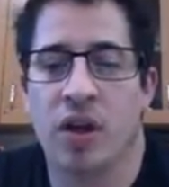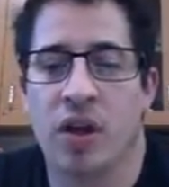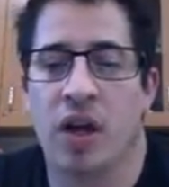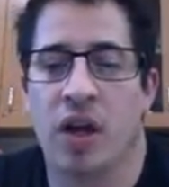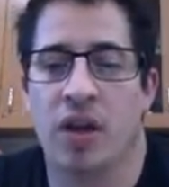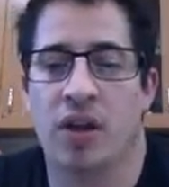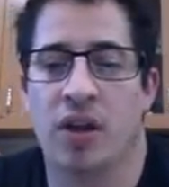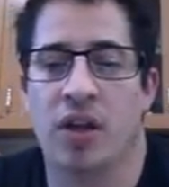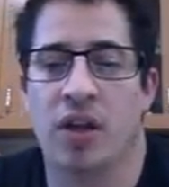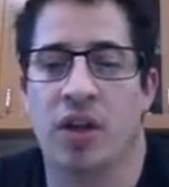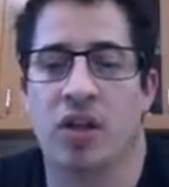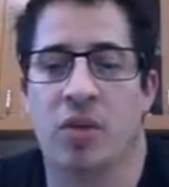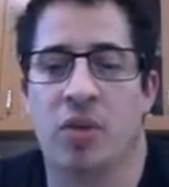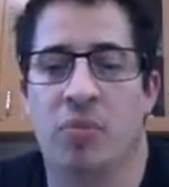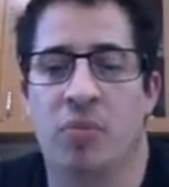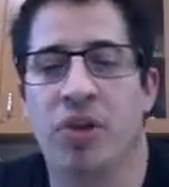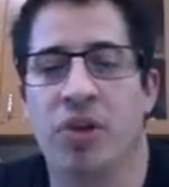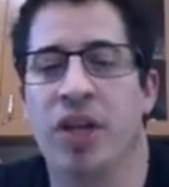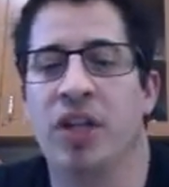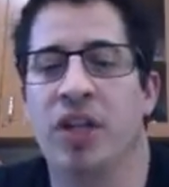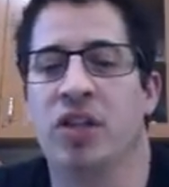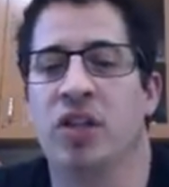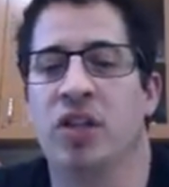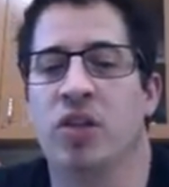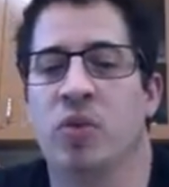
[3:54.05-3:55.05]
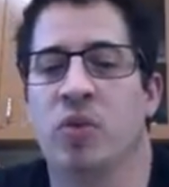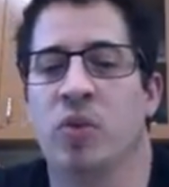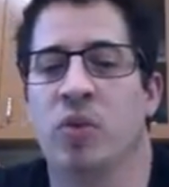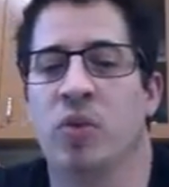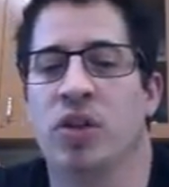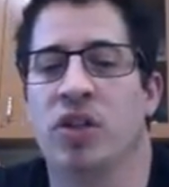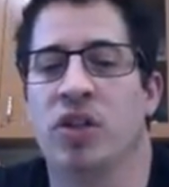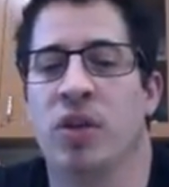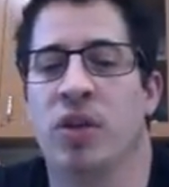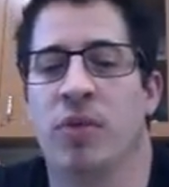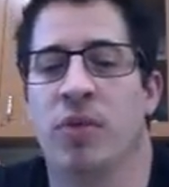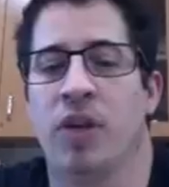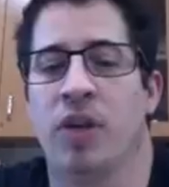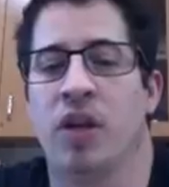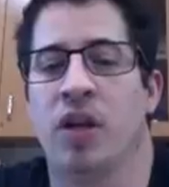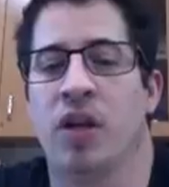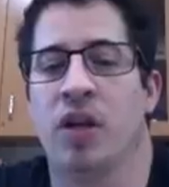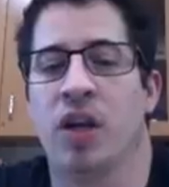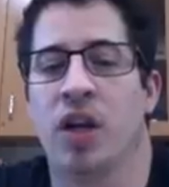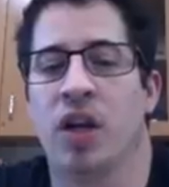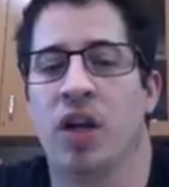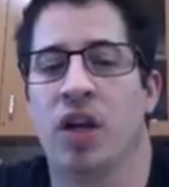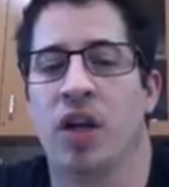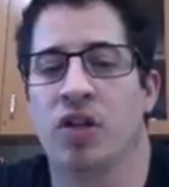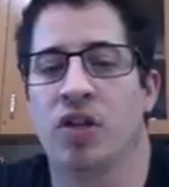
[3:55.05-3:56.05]
And these are places where something
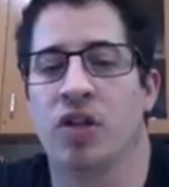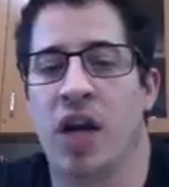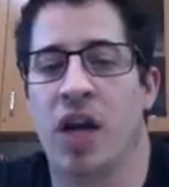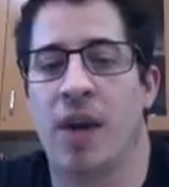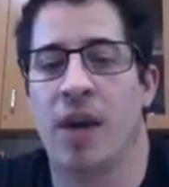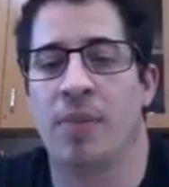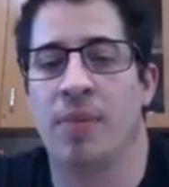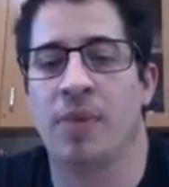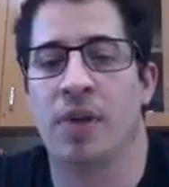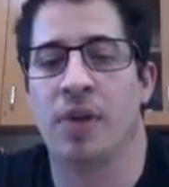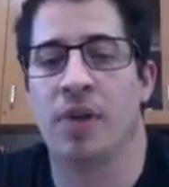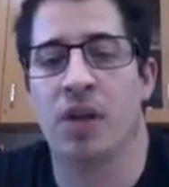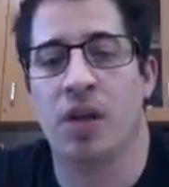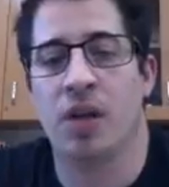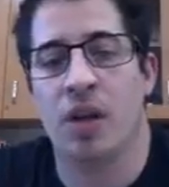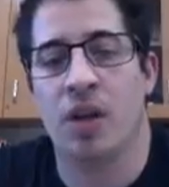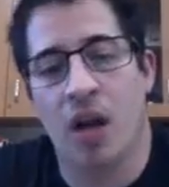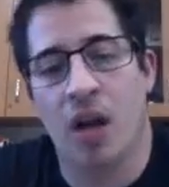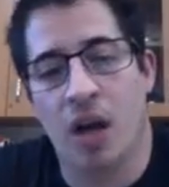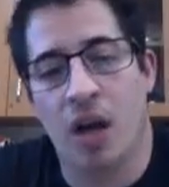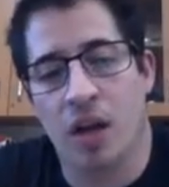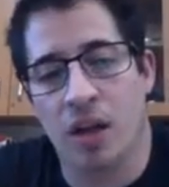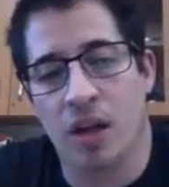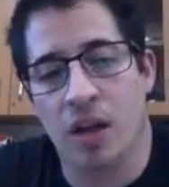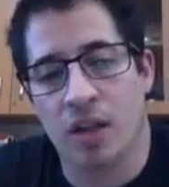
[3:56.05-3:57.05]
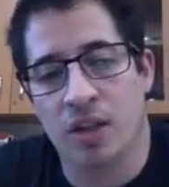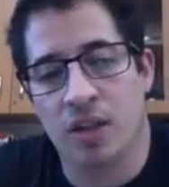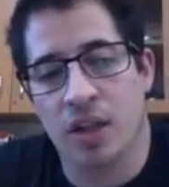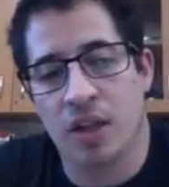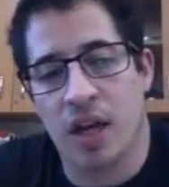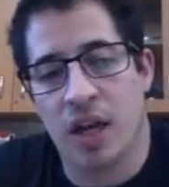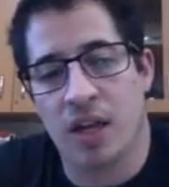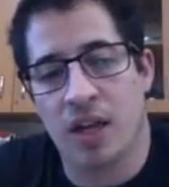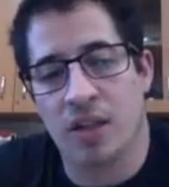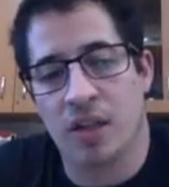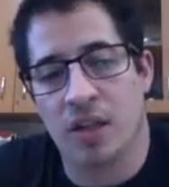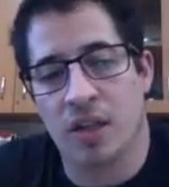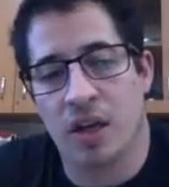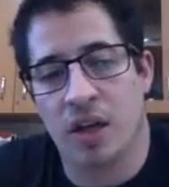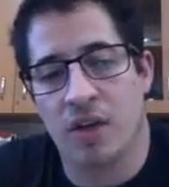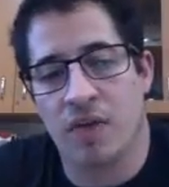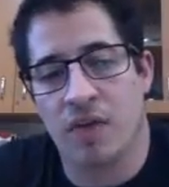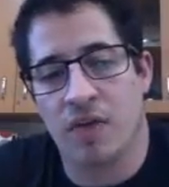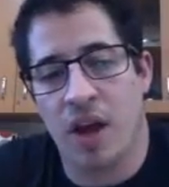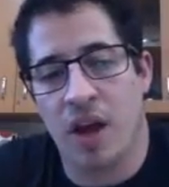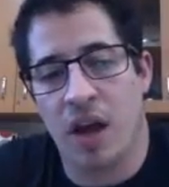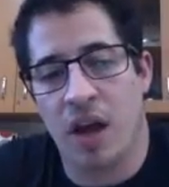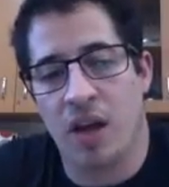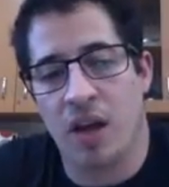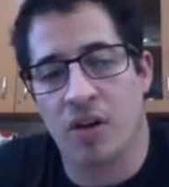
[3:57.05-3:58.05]
can get trapped unless it has enough
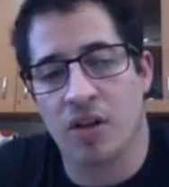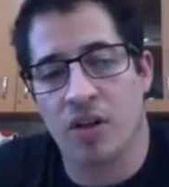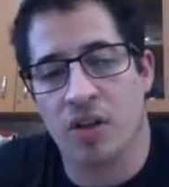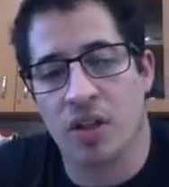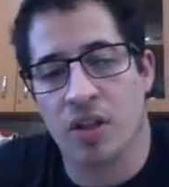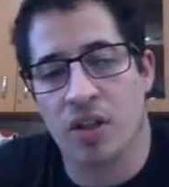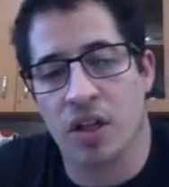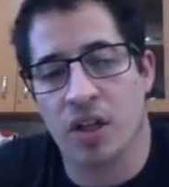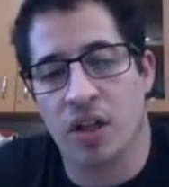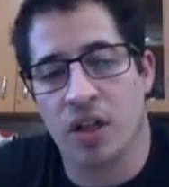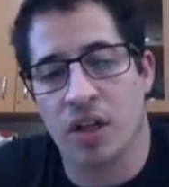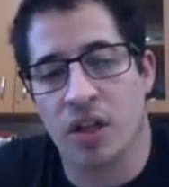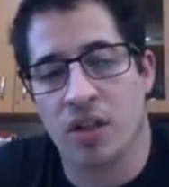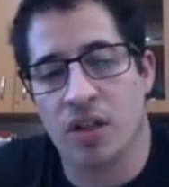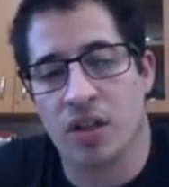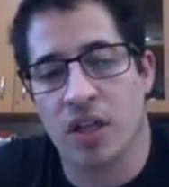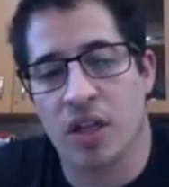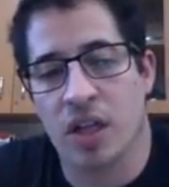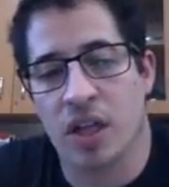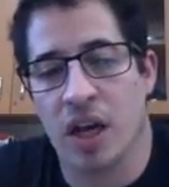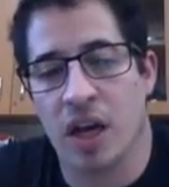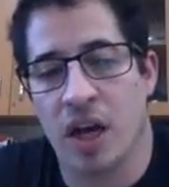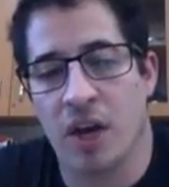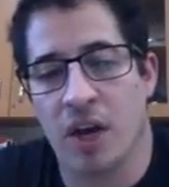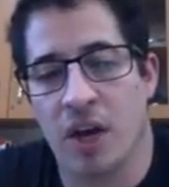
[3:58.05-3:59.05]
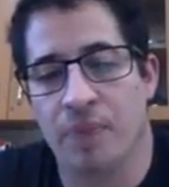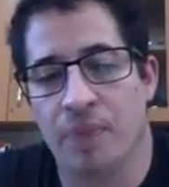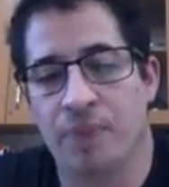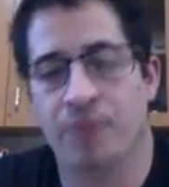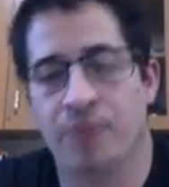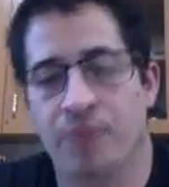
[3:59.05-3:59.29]
energy to get out.